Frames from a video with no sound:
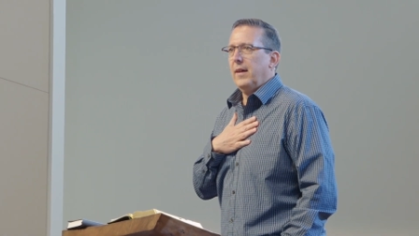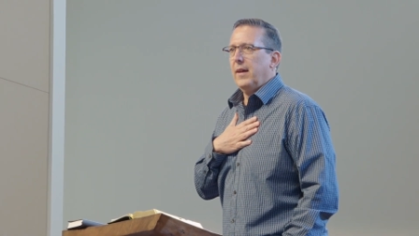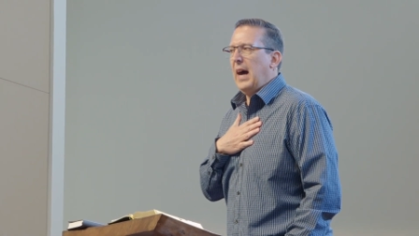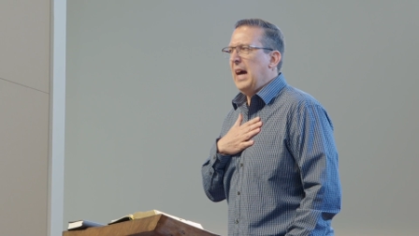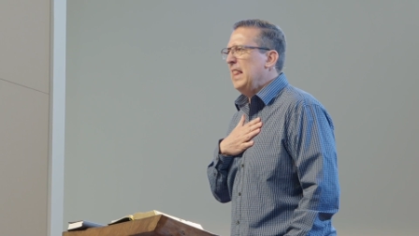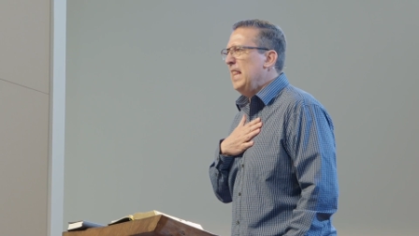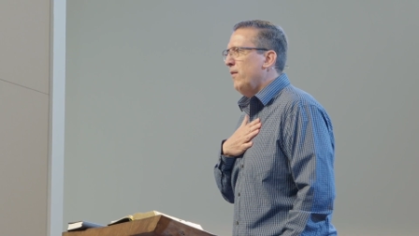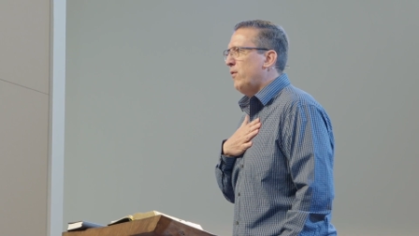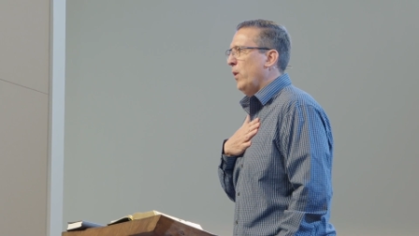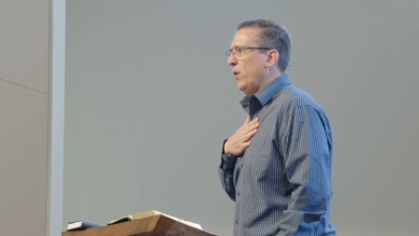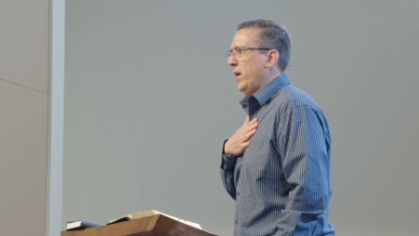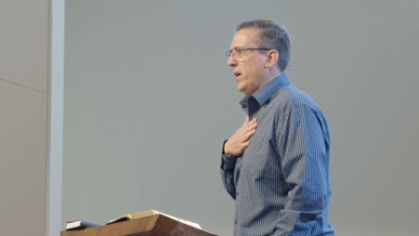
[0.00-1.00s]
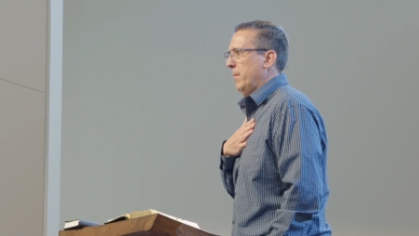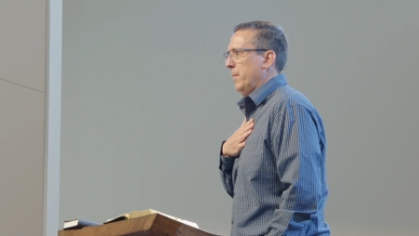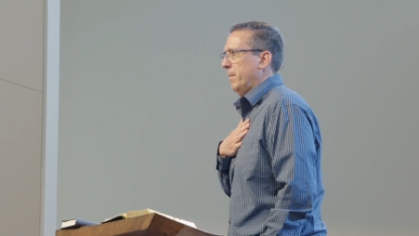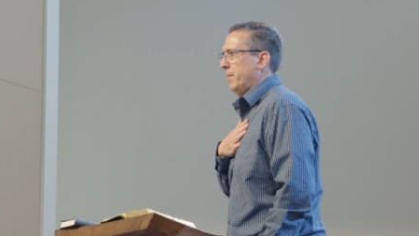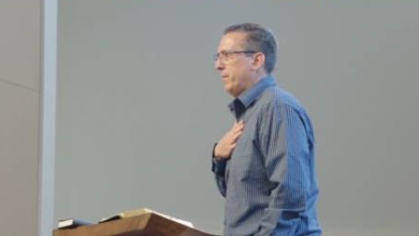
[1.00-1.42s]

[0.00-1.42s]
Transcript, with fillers: I lived with him.